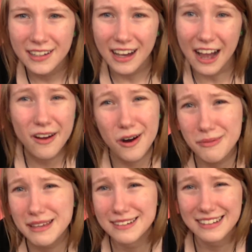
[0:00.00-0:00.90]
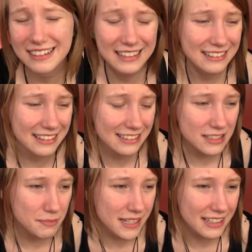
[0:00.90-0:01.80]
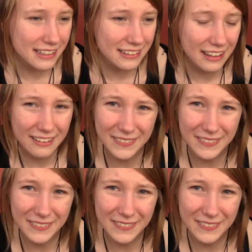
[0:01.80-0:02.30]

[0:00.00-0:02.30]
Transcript: I hope, but